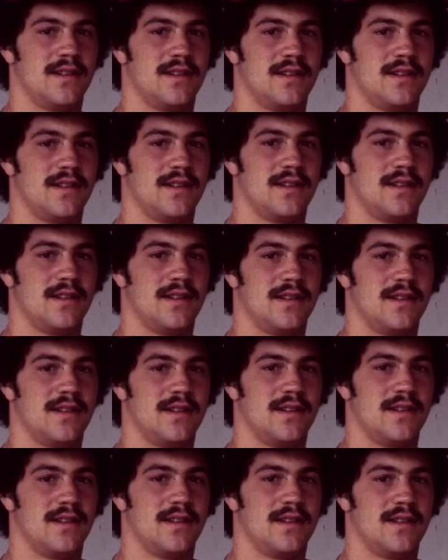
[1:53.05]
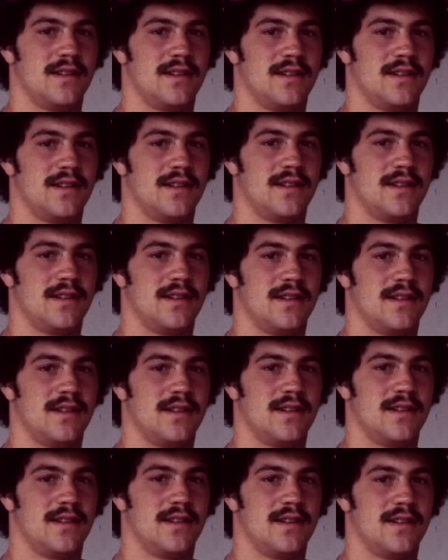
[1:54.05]

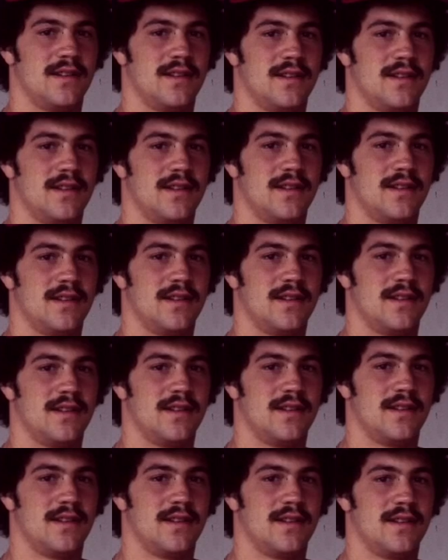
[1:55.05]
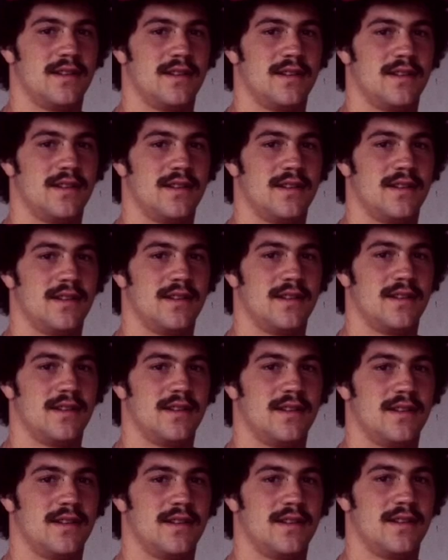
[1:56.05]

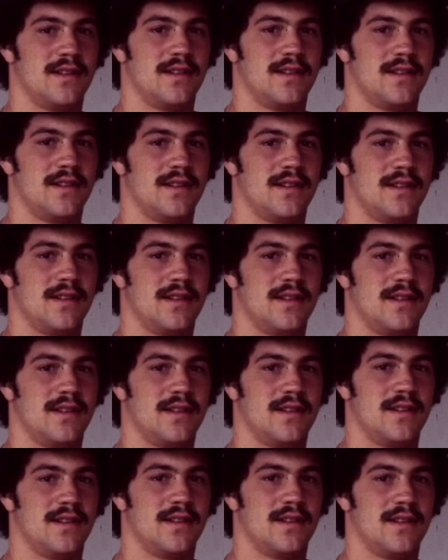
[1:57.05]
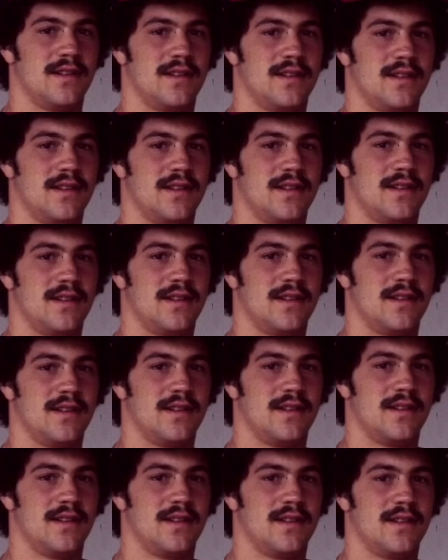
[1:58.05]

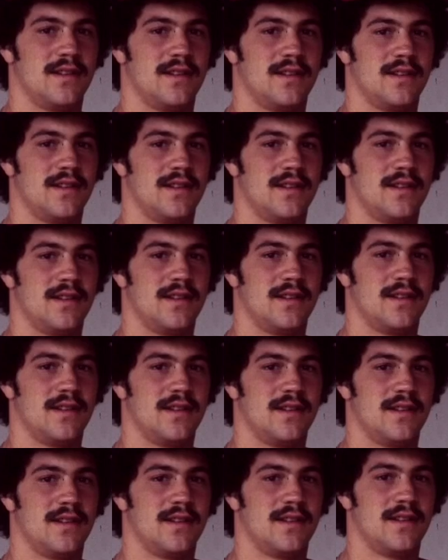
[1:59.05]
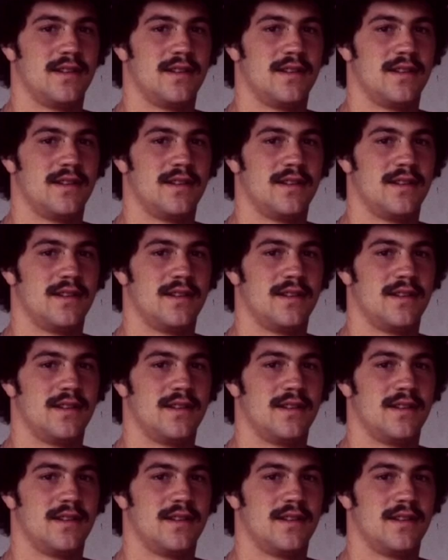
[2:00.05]
[no speech]